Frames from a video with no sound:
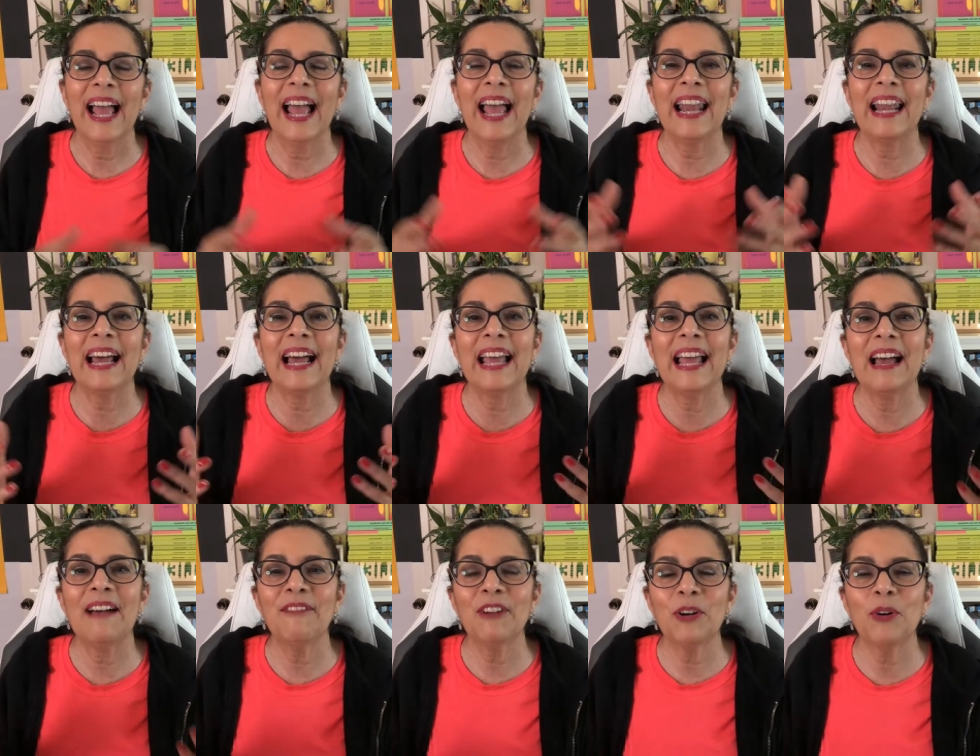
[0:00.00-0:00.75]
And I
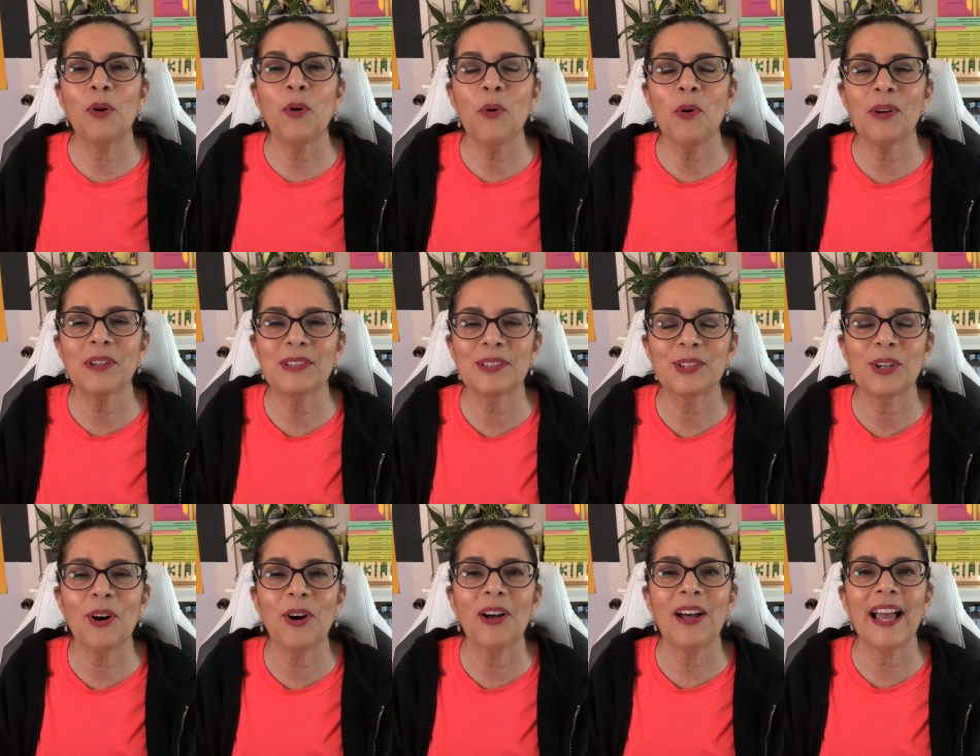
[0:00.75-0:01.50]
have a course
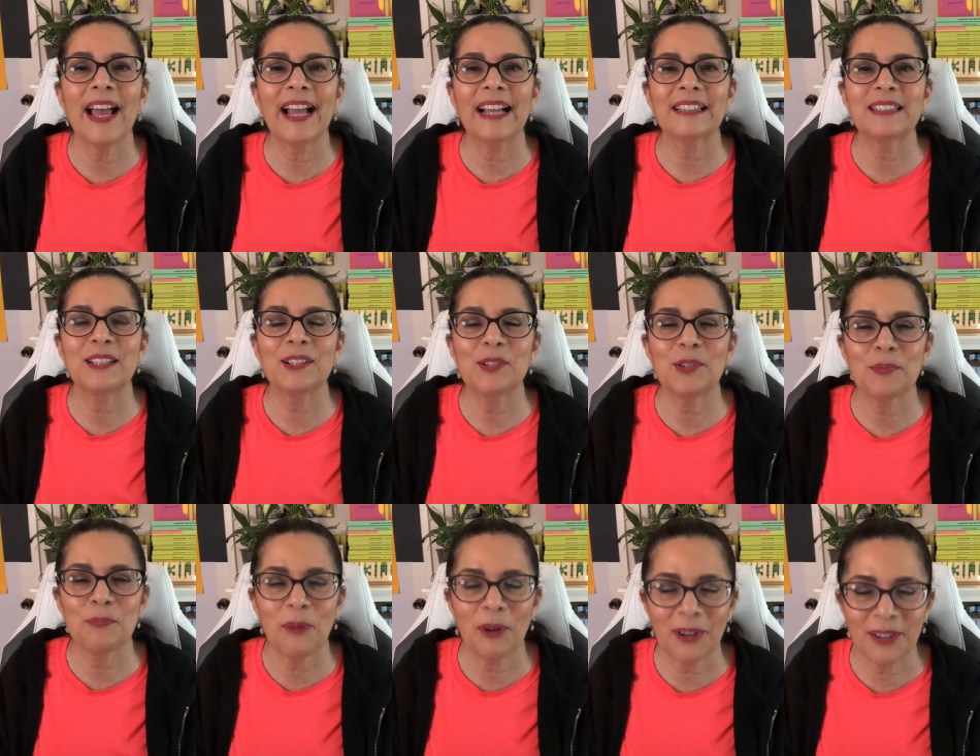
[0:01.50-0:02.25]
called Acting
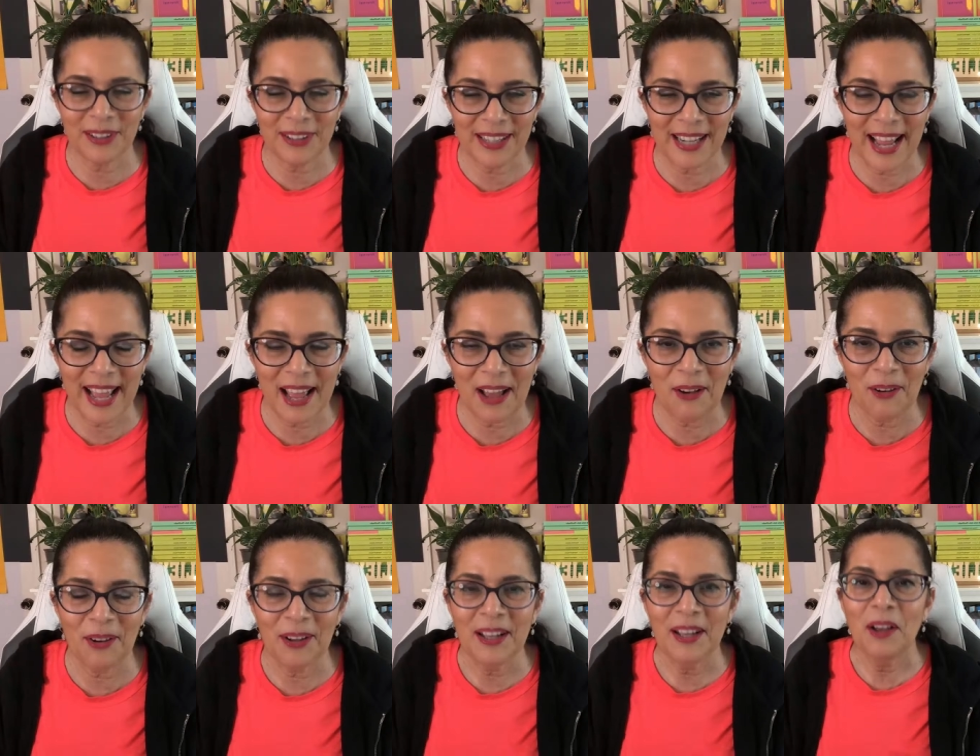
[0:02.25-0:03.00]
Smarter
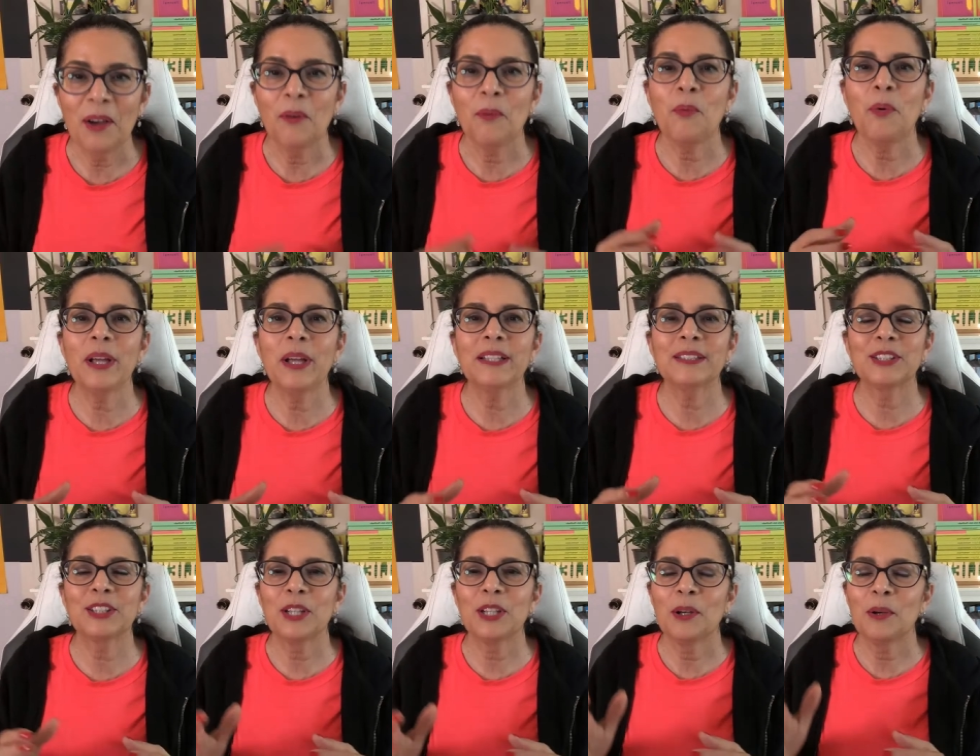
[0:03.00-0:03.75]
Now,
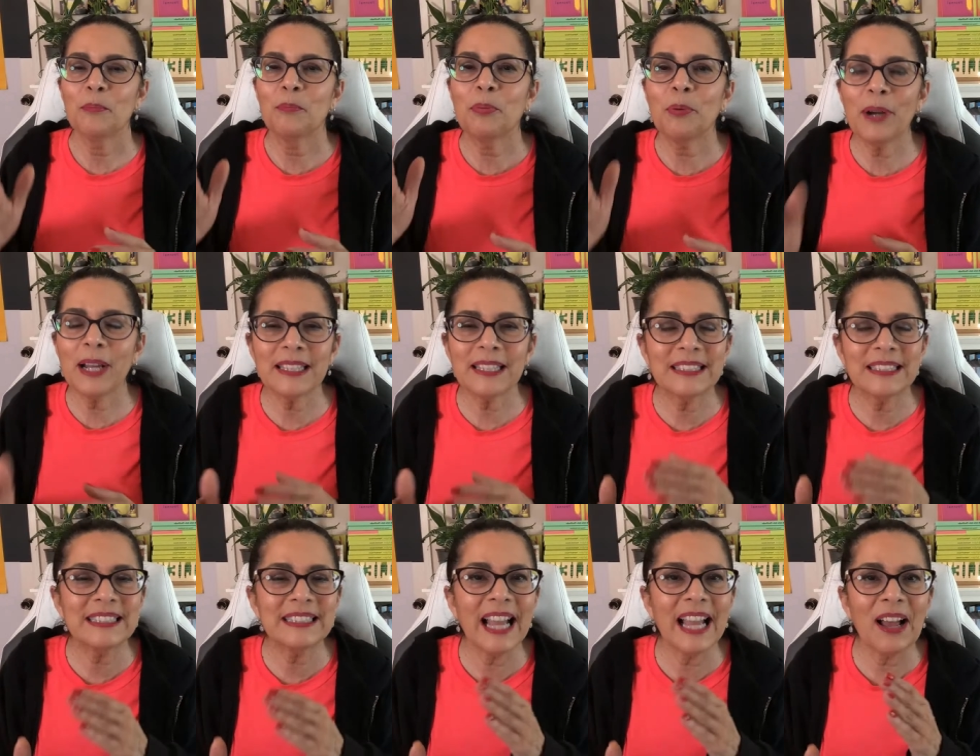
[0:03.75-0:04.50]
which
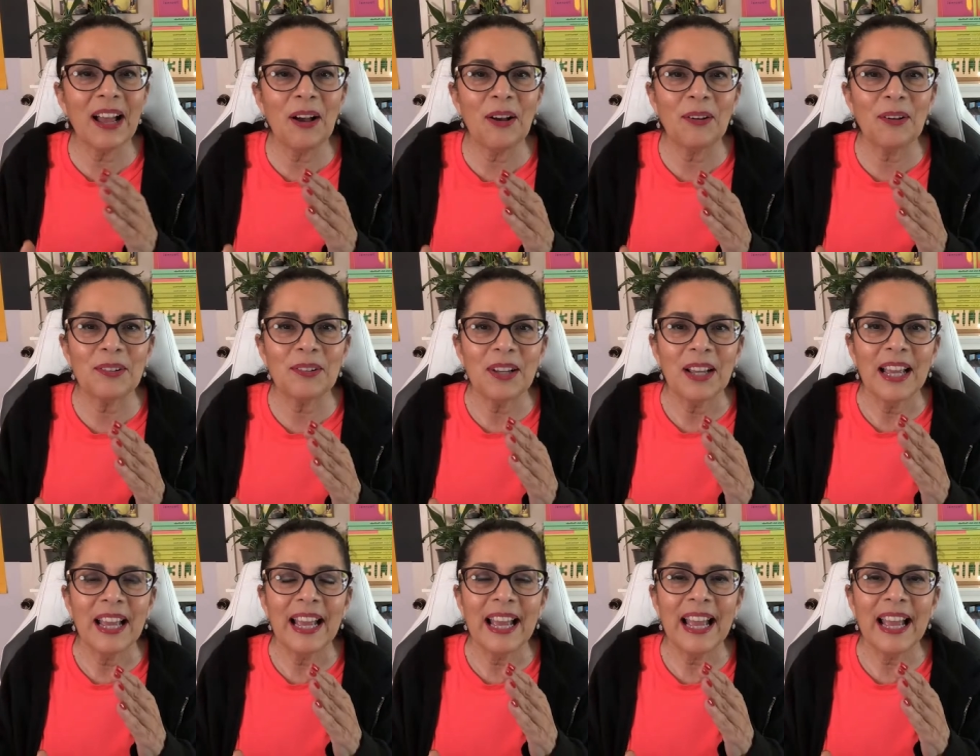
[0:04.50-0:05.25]
breaks down
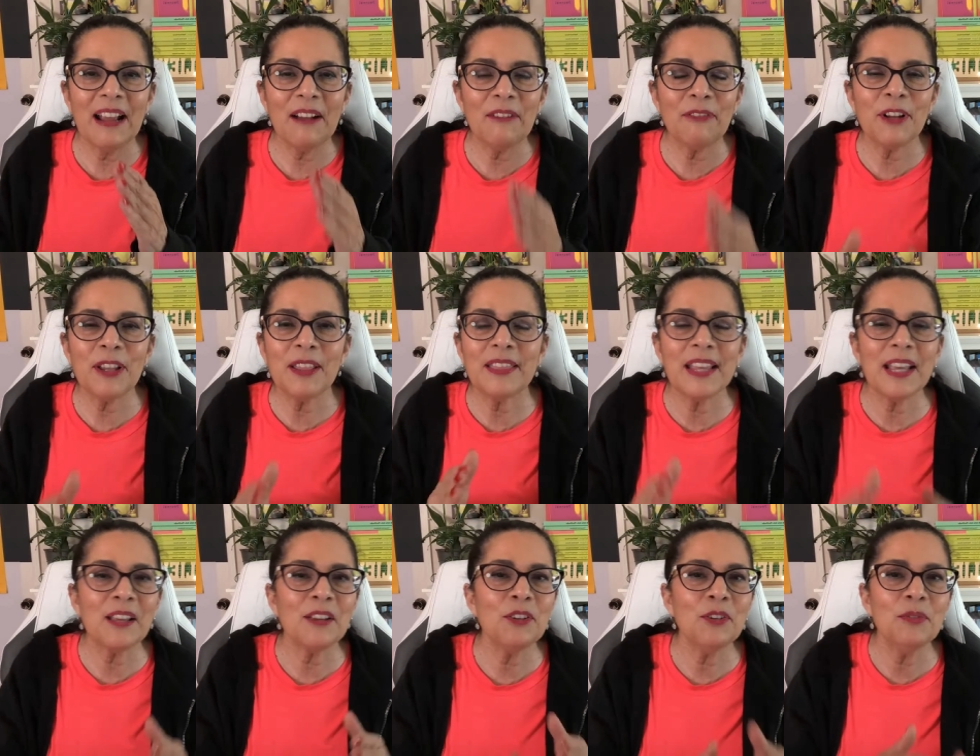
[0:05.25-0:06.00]

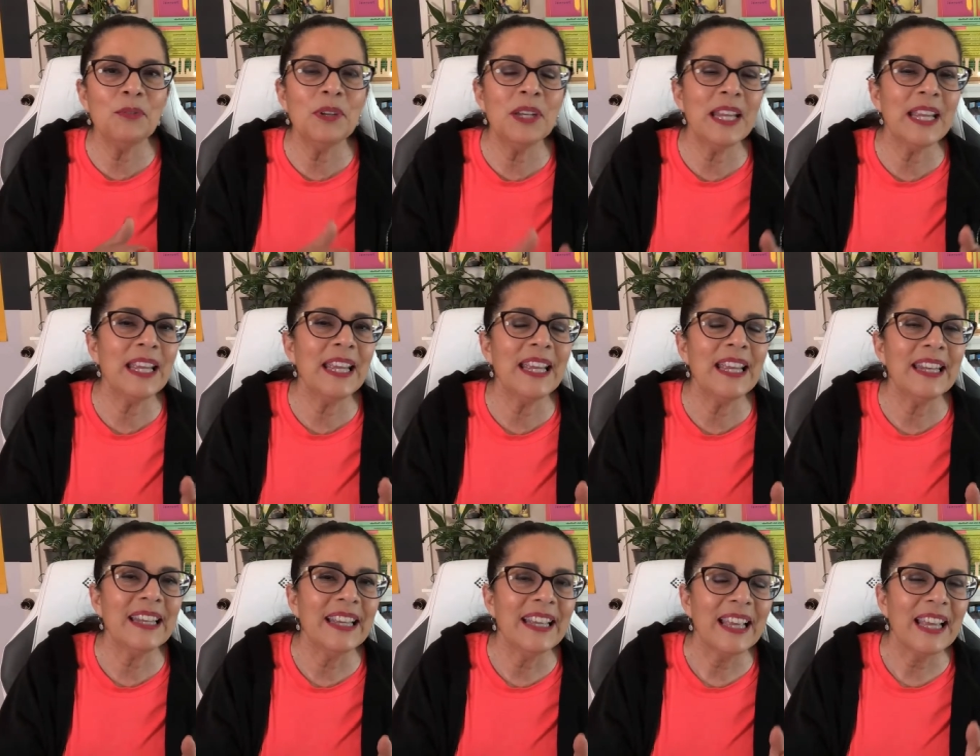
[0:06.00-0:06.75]
everything you
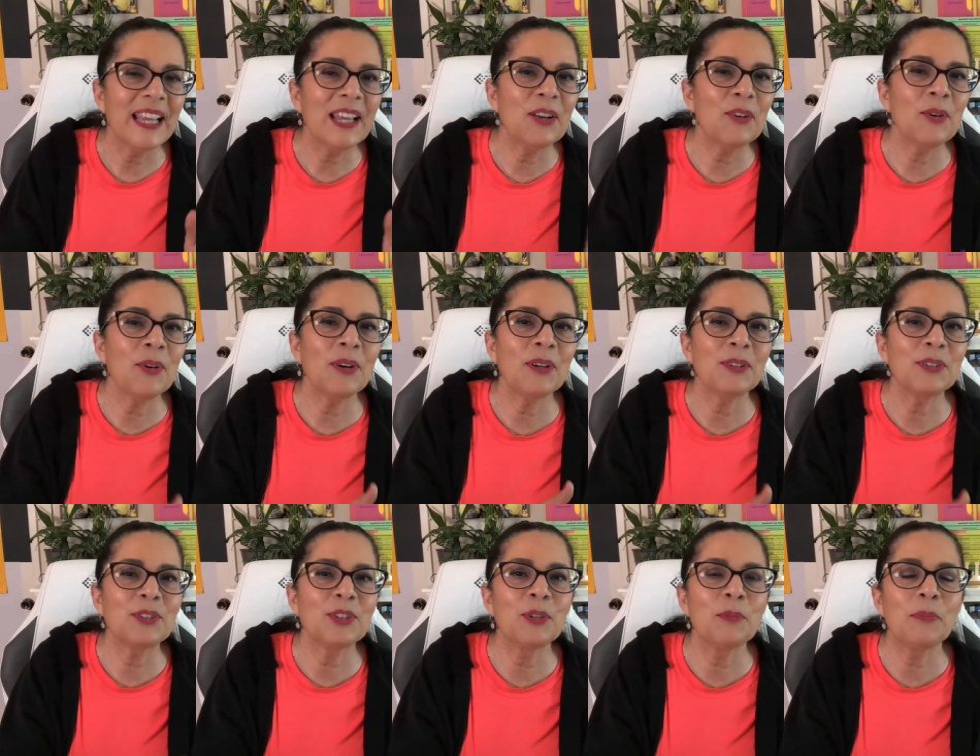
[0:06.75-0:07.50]
need in
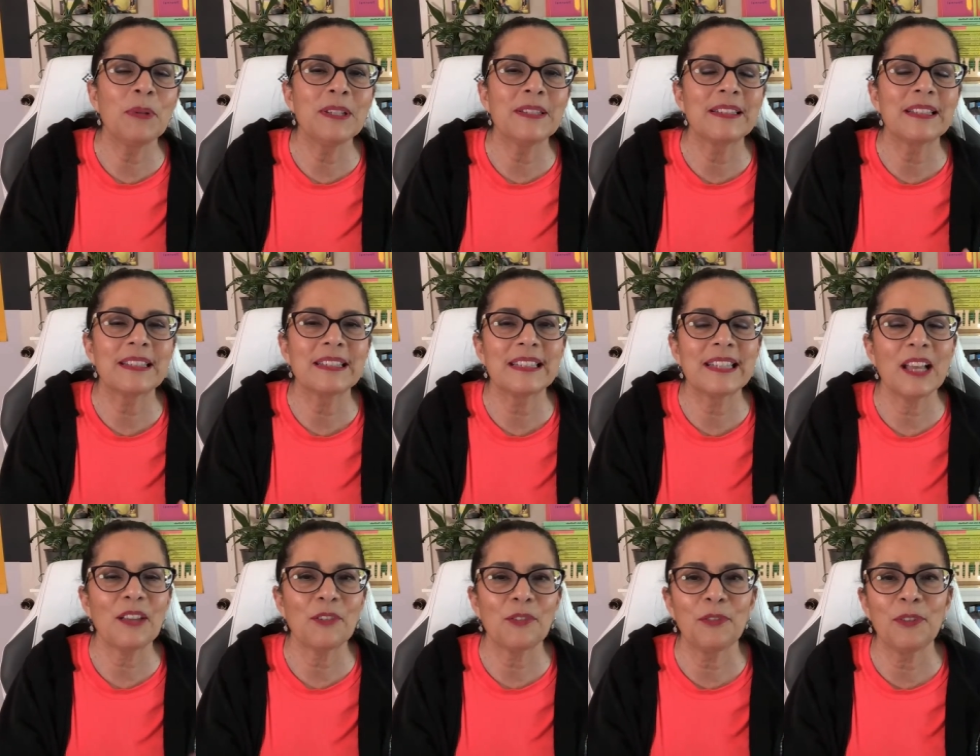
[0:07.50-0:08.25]
order to be
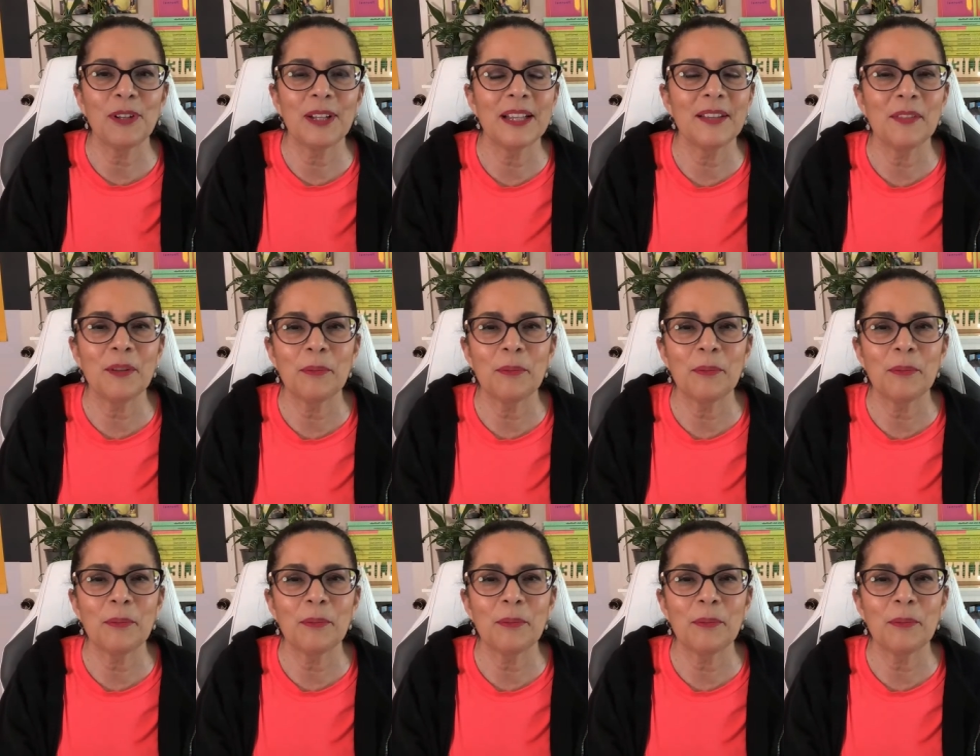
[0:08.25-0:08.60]
successful